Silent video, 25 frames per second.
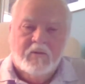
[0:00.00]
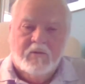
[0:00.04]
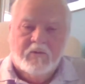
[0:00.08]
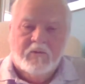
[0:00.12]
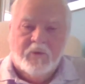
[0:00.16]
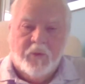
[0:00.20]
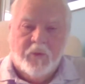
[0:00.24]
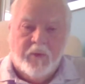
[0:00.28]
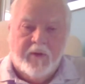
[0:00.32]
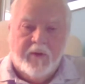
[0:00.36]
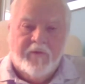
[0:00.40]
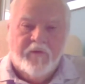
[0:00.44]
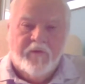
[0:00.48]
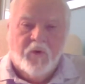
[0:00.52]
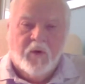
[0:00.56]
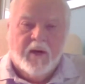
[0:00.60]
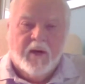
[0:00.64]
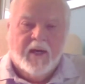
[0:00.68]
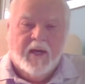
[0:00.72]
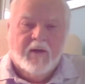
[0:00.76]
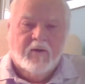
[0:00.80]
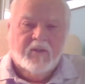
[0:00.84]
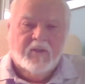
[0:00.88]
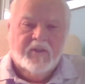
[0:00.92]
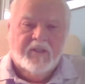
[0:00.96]
24
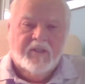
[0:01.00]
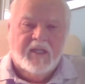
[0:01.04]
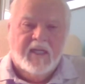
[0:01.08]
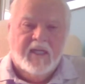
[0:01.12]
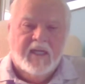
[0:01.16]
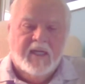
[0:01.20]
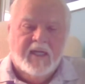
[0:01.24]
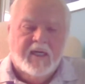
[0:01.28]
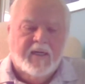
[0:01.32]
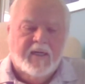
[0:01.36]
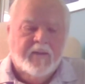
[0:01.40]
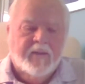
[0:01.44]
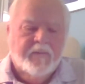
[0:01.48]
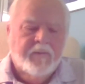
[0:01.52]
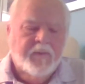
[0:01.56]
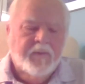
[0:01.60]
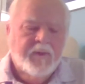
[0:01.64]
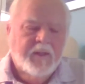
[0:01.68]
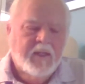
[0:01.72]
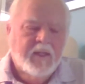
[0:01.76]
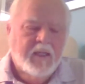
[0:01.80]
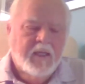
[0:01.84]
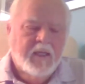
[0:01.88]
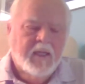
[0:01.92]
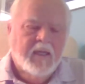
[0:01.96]
hours a day,
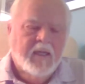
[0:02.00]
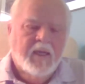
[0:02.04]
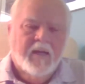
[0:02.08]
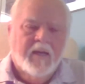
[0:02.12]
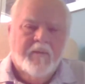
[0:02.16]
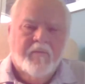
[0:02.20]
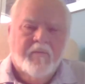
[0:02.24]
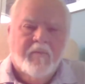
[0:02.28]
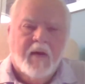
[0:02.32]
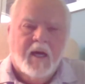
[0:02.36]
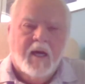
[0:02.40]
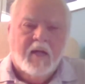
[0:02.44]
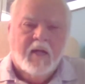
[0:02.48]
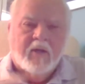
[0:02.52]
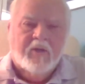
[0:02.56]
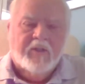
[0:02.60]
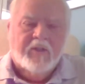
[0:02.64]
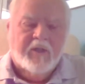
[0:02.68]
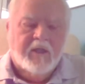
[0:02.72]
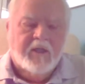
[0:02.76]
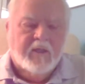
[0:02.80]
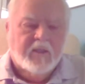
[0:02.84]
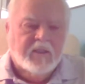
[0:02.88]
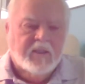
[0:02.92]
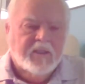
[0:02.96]

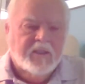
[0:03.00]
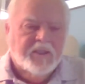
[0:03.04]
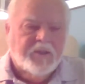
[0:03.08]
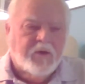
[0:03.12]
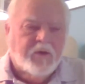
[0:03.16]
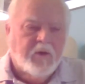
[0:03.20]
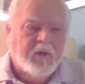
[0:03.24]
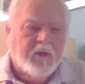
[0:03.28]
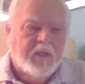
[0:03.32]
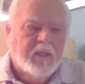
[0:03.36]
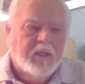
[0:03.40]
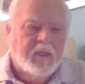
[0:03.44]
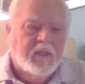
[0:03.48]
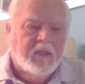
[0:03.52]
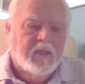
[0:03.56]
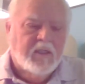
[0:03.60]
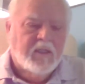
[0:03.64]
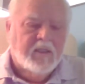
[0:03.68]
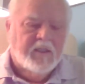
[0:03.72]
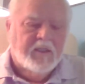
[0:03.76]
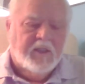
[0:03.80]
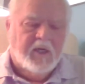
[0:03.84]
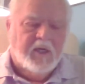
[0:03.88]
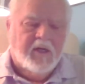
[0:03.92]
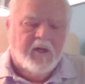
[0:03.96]
monitoring the
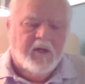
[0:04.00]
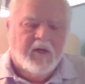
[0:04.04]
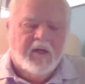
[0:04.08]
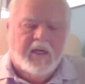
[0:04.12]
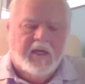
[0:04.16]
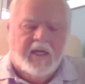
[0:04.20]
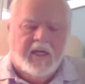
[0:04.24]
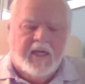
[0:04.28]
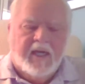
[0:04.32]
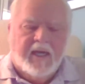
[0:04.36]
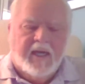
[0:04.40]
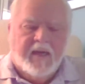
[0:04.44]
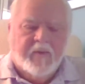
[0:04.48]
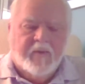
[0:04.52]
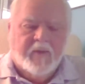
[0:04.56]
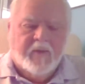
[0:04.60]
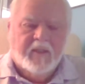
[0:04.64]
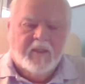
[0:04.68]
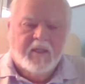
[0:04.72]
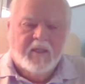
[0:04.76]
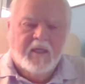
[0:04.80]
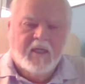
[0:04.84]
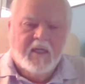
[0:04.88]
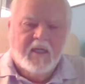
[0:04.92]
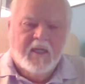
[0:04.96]
security camera.
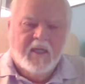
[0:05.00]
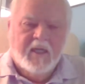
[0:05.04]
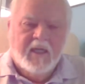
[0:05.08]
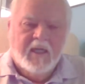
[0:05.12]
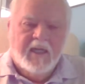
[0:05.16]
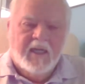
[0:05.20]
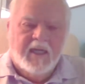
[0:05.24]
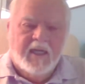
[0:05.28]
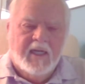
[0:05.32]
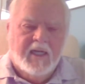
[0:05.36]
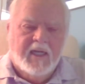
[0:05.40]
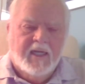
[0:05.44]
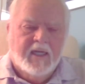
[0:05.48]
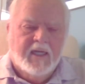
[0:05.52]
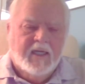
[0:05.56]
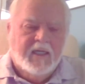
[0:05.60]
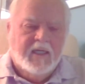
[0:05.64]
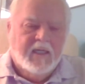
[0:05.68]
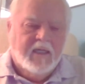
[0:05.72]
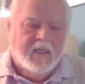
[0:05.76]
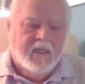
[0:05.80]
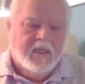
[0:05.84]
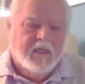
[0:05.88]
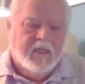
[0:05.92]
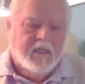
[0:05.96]
And
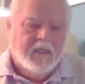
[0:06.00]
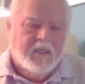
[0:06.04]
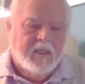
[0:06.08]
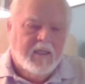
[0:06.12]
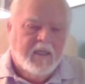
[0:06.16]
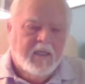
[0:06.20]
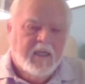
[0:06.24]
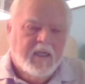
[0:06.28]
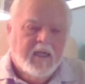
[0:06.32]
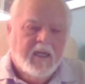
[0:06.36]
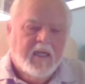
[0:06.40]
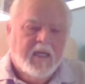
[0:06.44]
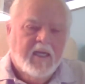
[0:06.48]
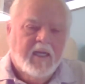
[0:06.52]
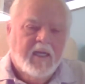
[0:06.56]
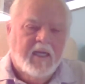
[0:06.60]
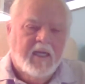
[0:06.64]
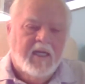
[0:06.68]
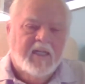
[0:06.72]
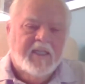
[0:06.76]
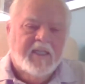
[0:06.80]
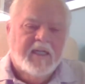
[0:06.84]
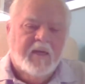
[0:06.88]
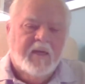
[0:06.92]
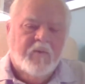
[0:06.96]

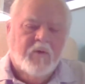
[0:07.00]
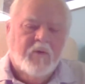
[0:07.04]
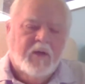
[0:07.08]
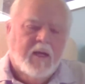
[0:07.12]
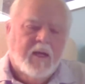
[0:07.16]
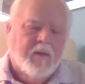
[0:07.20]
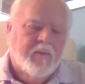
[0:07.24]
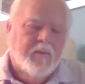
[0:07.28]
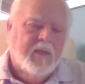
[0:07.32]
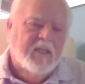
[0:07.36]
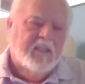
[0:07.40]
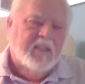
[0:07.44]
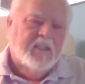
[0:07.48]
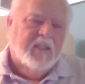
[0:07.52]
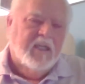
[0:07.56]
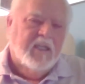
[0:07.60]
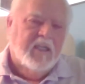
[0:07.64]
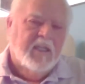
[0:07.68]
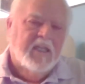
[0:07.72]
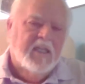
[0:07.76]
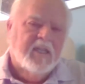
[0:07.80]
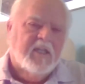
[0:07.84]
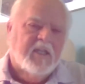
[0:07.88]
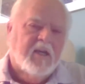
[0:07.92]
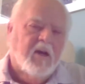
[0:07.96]
he said, well, how much did
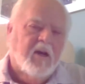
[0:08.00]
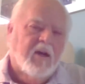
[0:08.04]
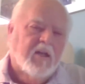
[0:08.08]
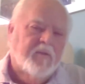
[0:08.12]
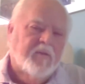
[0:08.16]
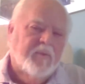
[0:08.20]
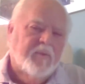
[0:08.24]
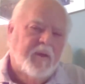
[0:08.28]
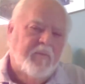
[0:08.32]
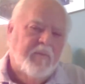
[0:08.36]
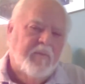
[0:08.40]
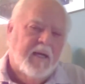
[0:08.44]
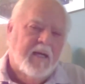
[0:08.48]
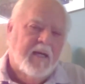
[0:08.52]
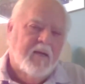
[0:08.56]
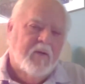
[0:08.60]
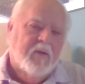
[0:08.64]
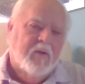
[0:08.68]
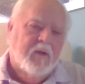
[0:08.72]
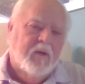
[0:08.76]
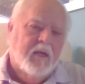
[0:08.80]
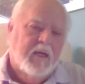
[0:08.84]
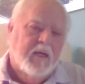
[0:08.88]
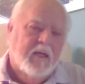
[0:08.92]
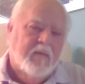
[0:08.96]
this cost me, by the
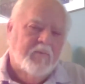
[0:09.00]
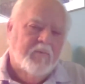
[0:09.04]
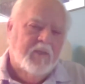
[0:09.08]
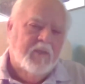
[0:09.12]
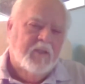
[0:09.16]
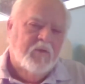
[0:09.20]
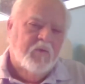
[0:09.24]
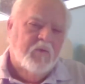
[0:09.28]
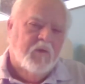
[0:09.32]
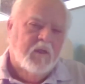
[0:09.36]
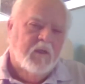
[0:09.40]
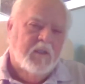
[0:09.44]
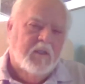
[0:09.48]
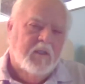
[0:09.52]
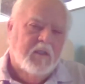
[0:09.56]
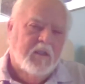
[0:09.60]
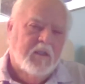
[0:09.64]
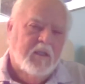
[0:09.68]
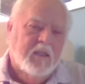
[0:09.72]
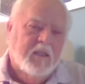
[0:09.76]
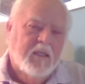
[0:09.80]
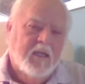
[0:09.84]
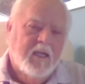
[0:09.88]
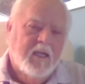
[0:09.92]
way? I'm just wondering.